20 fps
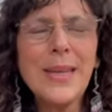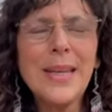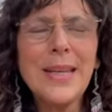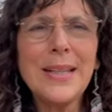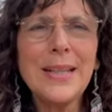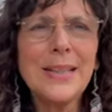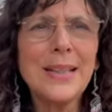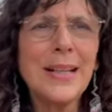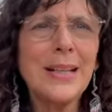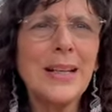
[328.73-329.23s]

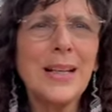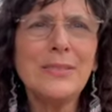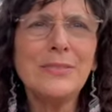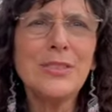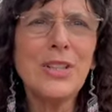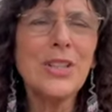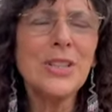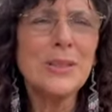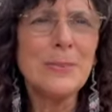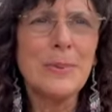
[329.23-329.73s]
and I, have
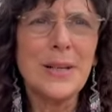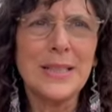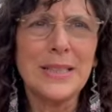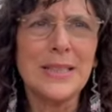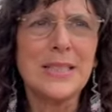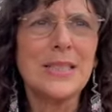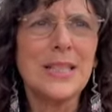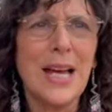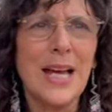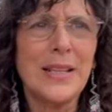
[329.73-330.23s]
talked about
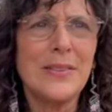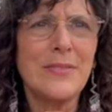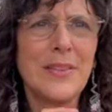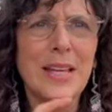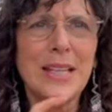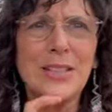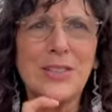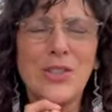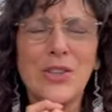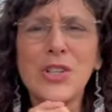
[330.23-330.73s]
this kind of
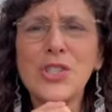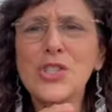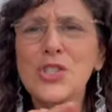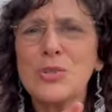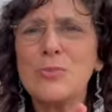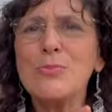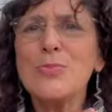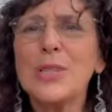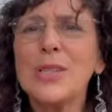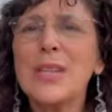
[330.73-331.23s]
ad
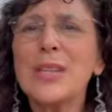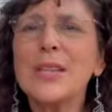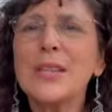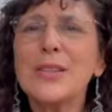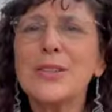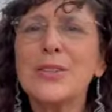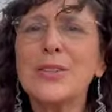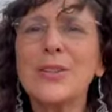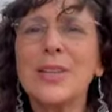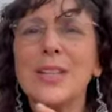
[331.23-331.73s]
nauseum with,
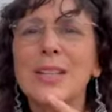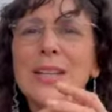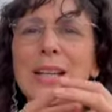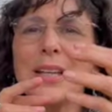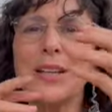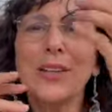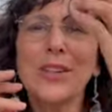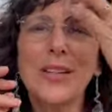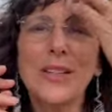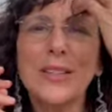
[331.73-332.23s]
you know, the
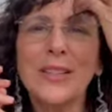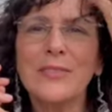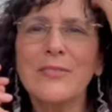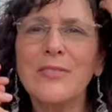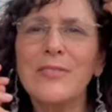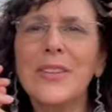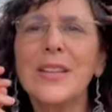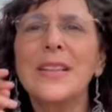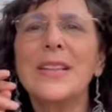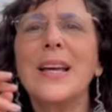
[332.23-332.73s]
I, I, didn't
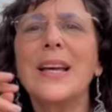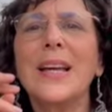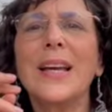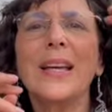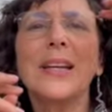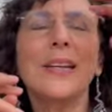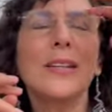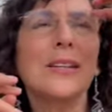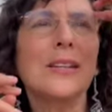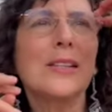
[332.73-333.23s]
feel like
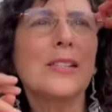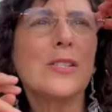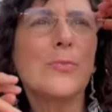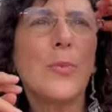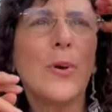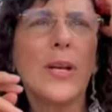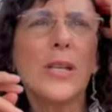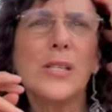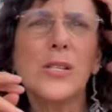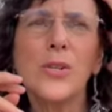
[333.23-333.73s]
I could
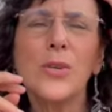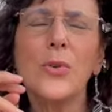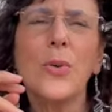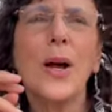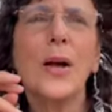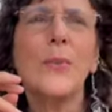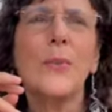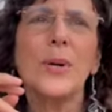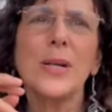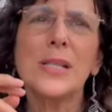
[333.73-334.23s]
express who
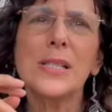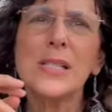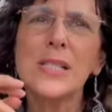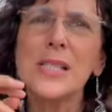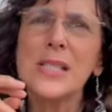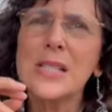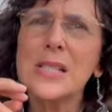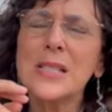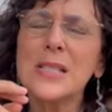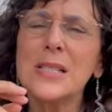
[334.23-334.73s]
I
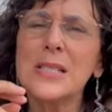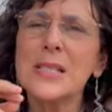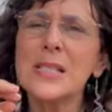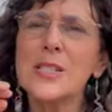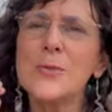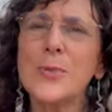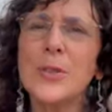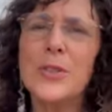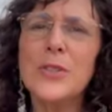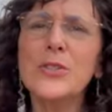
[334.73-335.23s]
was
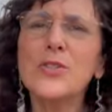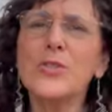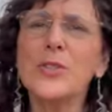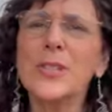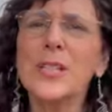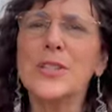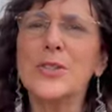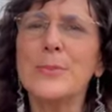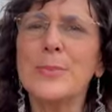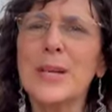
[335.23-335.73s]

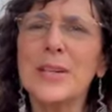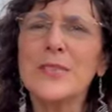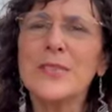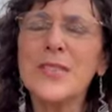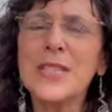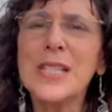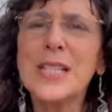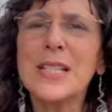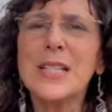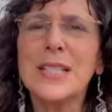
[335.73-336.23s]
spiritually or
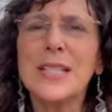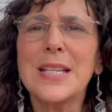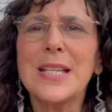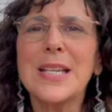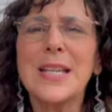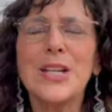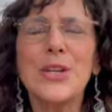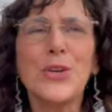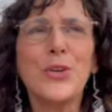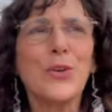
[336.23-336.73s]

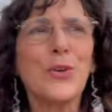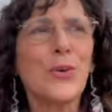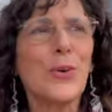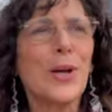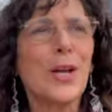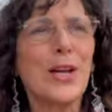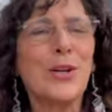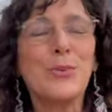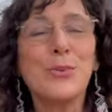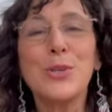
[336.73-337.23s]
metaphysically. You know,
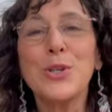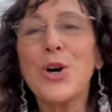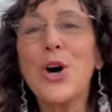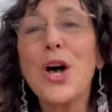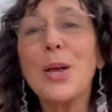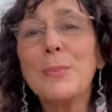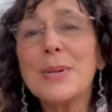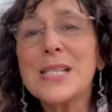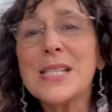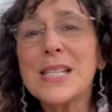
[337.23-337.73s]
I, I would
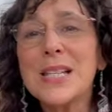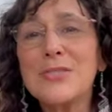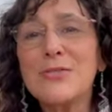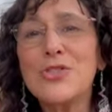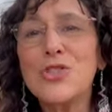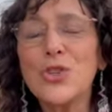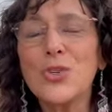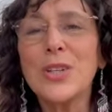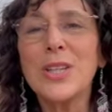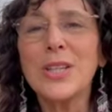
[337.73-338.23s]
call myself
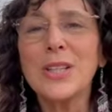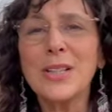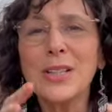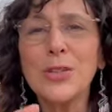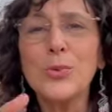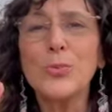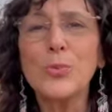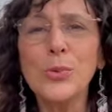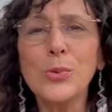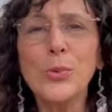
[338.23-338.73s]
jokingly
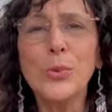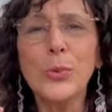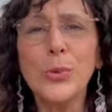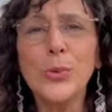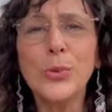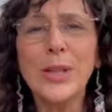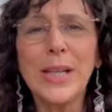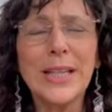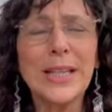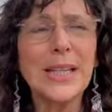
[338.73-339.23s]
the woo
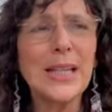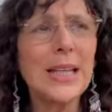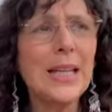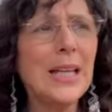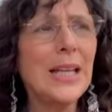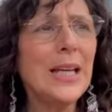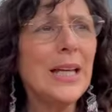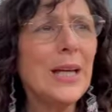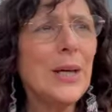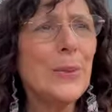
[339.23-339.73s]
woo
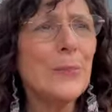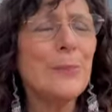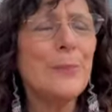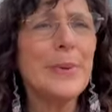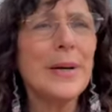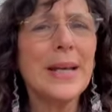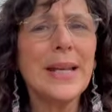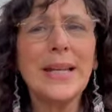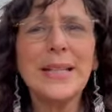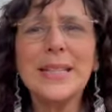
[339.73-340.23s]
lady,
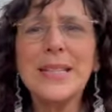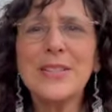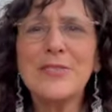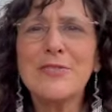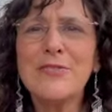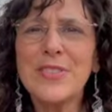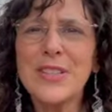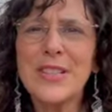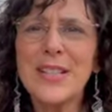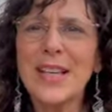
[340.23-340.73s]
but I
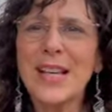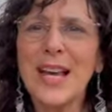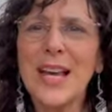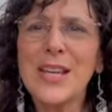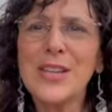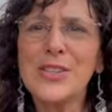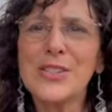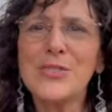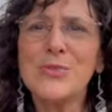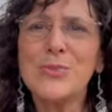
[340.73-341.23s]
didn't feel like
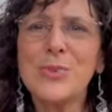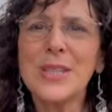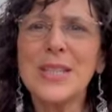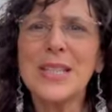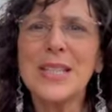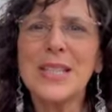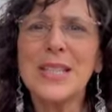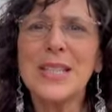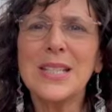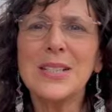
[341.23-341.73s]
I could
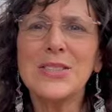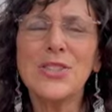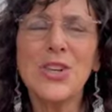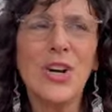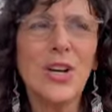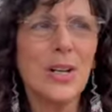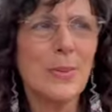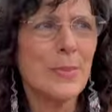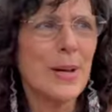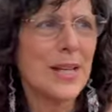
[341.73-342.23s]
really
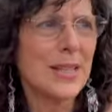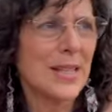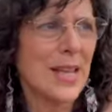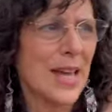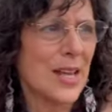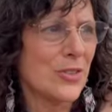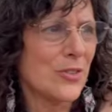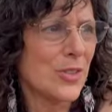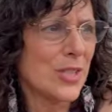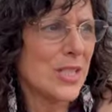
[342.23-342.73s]
talk about
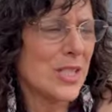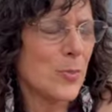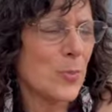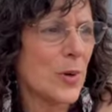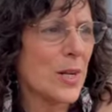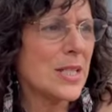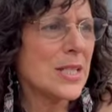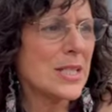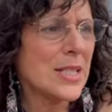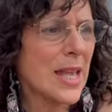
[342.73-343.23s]
that or
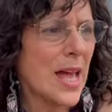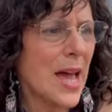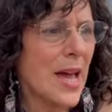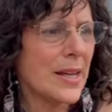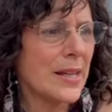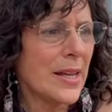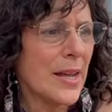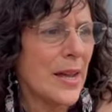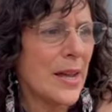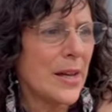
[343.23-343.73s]
express that